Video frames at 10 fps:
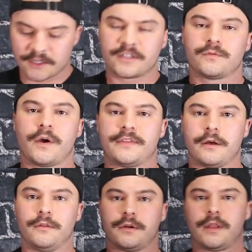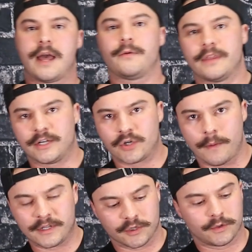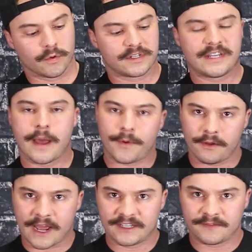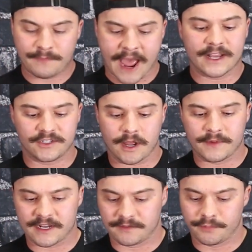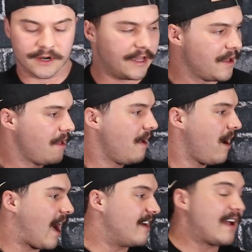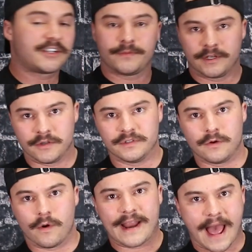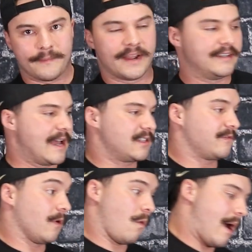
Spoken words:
this is what they'll look like when they show up at your doorstep, all nice, packaged up, nice and pretty. I've actually been using one at my desk for a